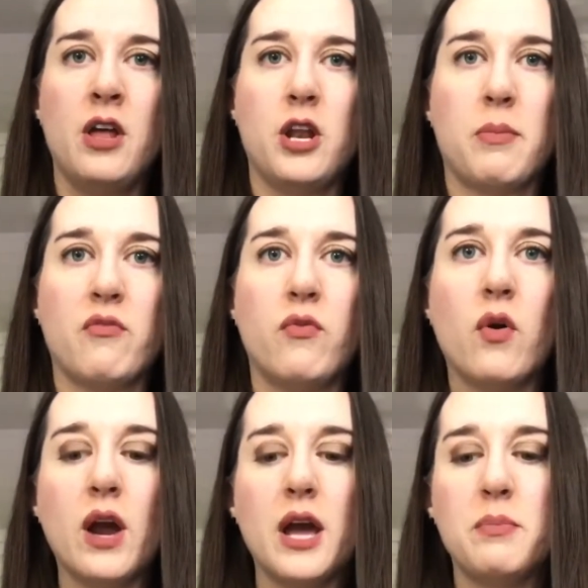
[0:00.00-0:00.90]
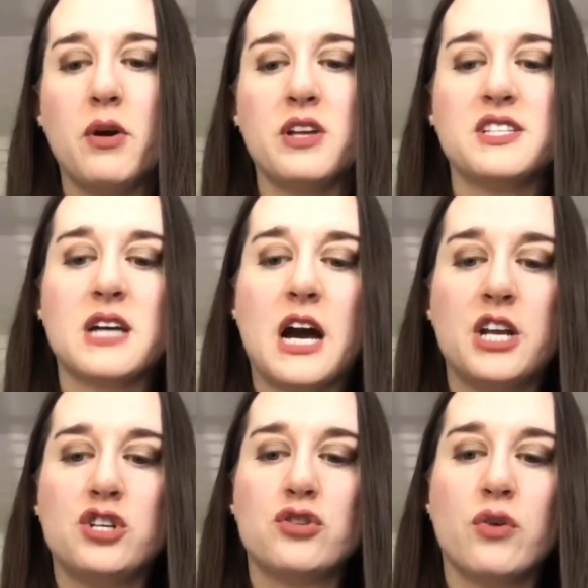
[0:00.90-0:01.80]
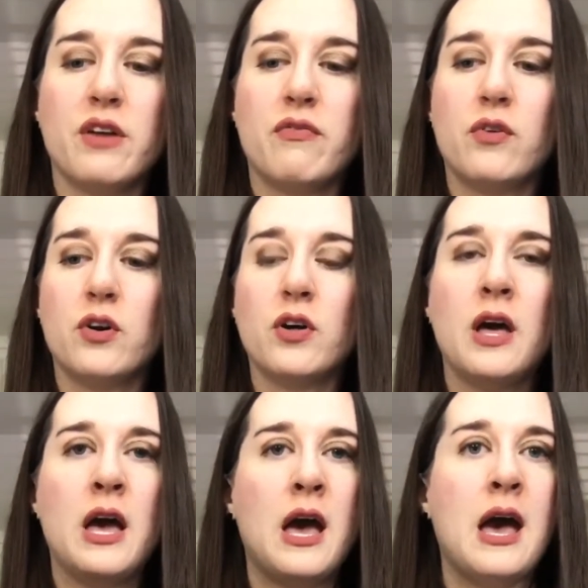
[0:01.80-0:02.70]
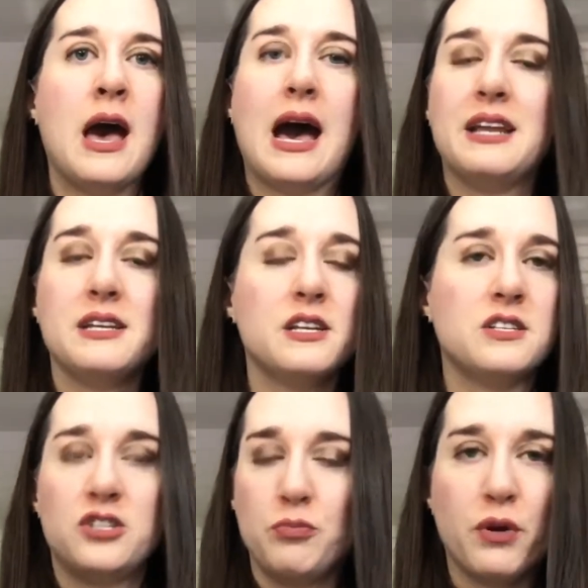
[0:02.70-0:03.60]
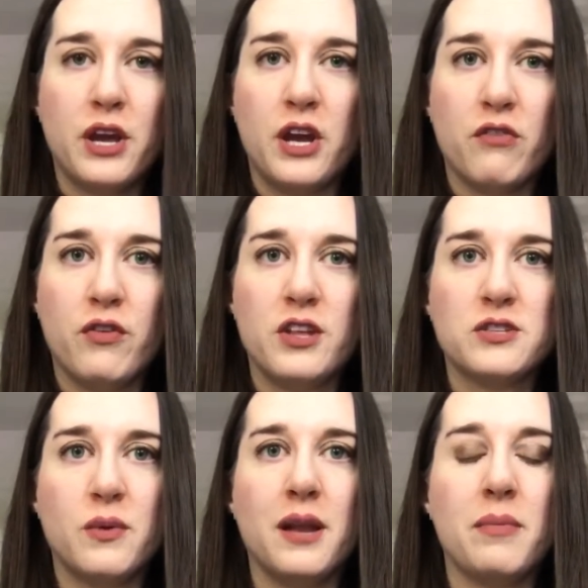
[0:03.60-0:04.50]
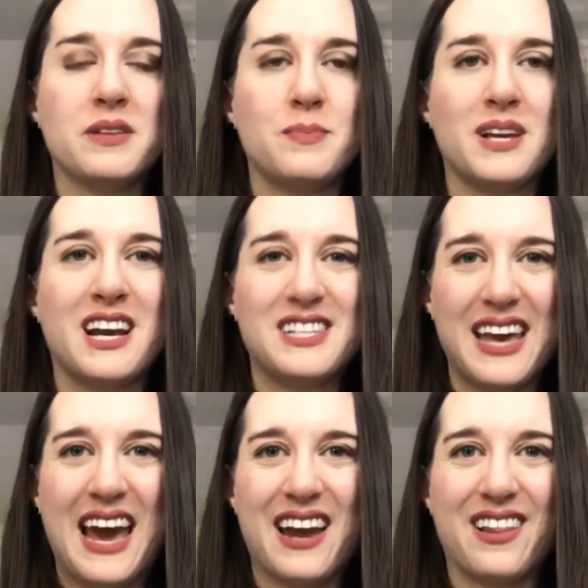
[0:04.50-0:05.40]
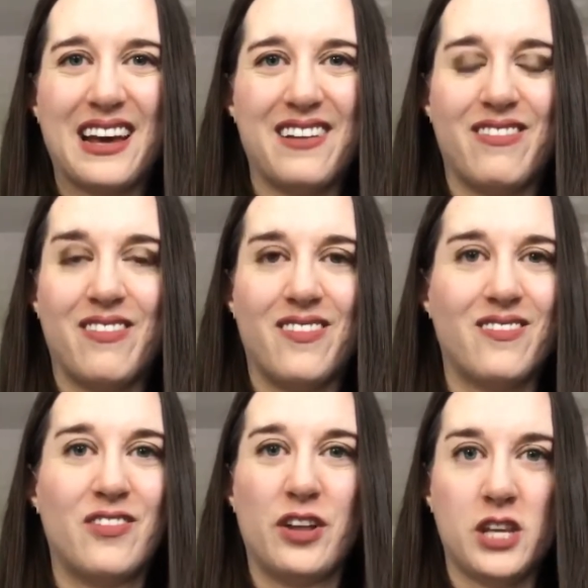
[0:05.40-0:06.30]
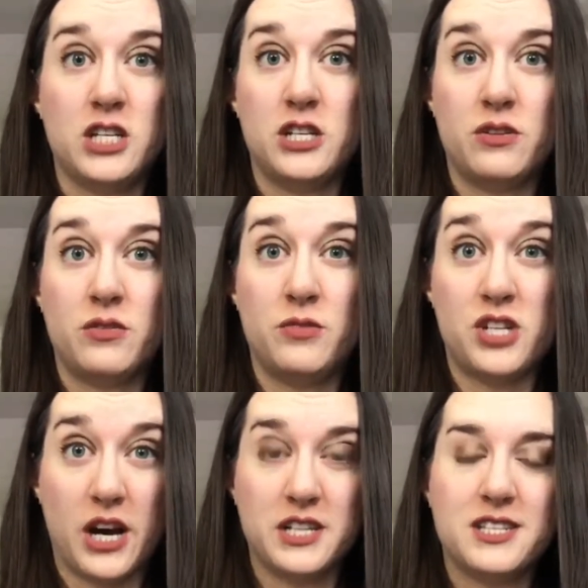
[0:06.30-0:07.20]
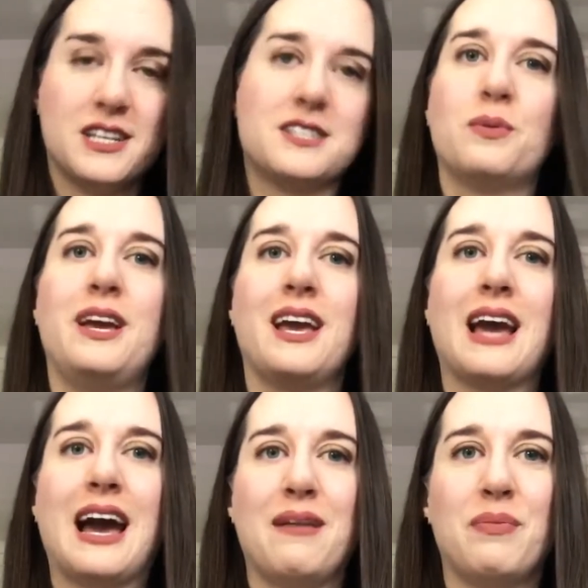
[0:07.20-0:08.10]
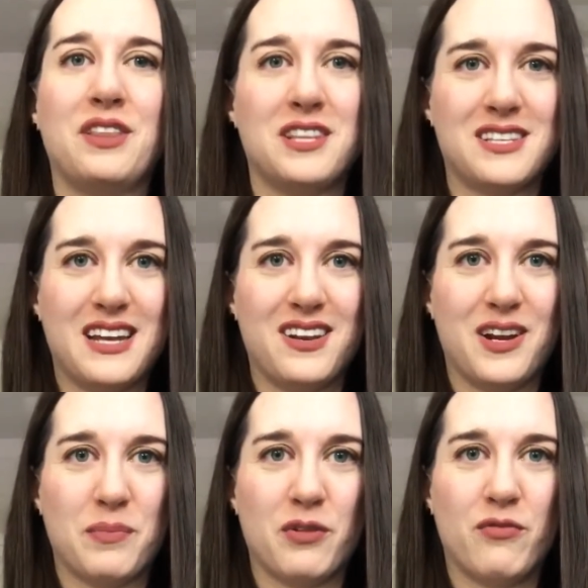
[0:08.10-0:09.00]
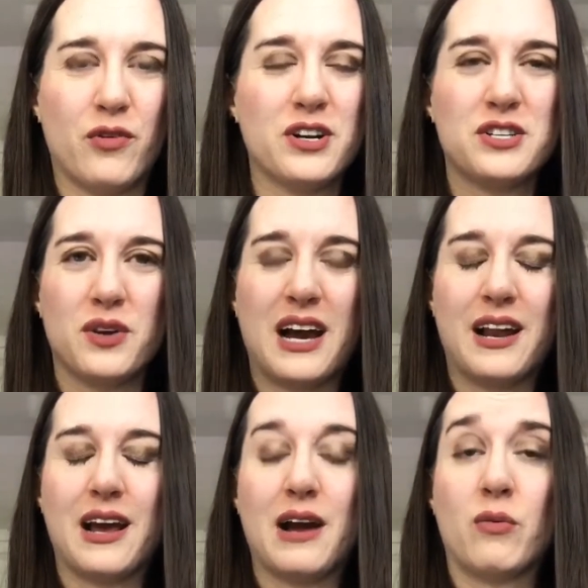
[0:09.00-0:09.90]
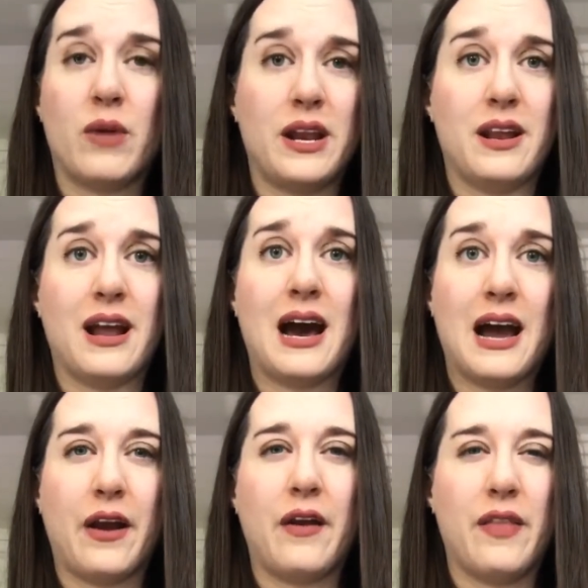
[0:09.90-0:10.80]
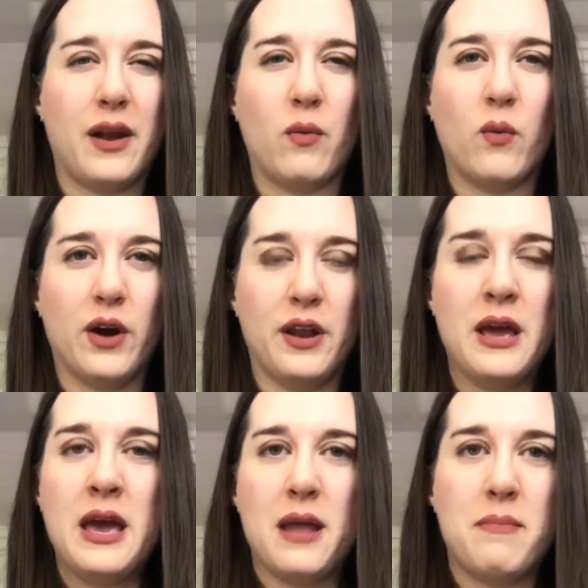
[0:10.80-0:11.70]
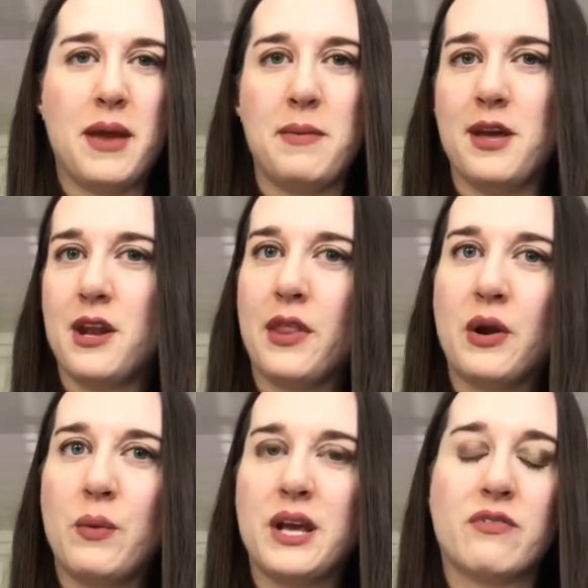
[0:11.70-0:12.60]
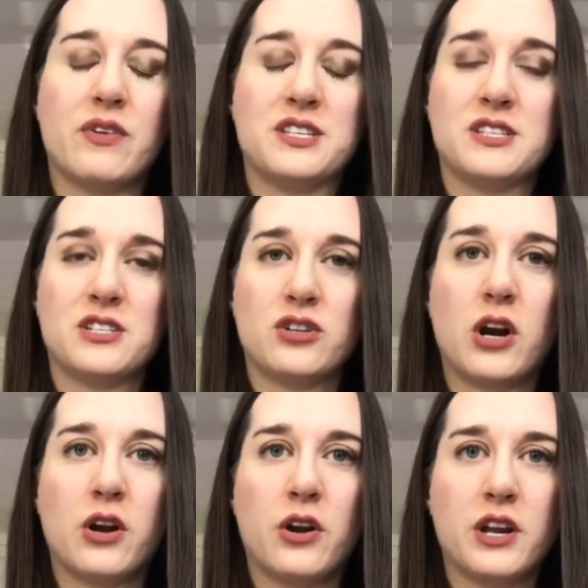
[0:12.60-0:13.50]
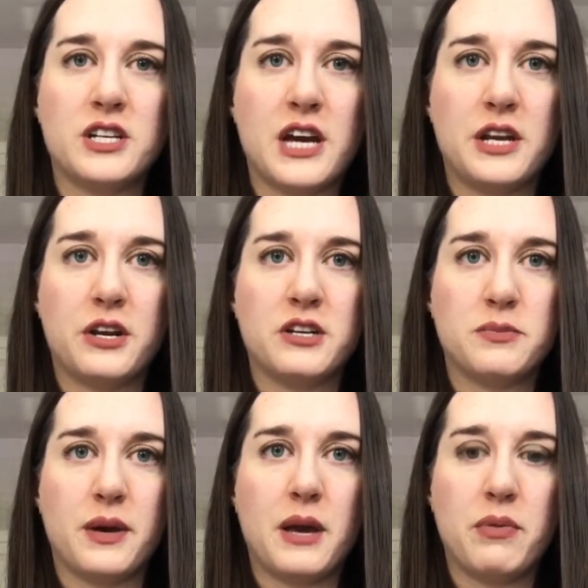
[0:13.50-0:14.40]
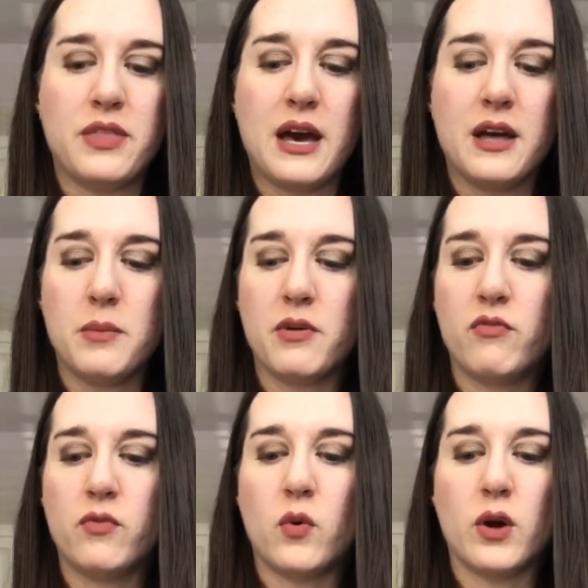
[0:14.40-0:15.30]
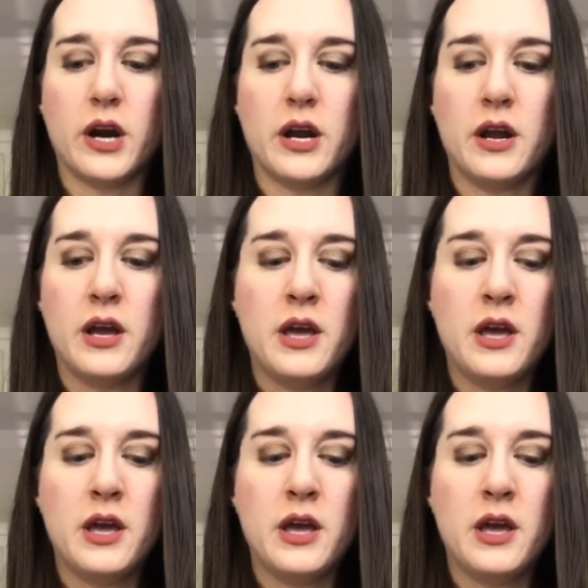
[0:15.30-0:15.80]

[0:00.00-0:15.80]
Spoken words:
Number 4, I'd put Escada Joyful. I didn't super care for this one, but because I had a lot of really duds this week, I'd put this at number 4, so it kind of got rated higher than it would in maybe another week for stronger contenders, but I put that at number 4.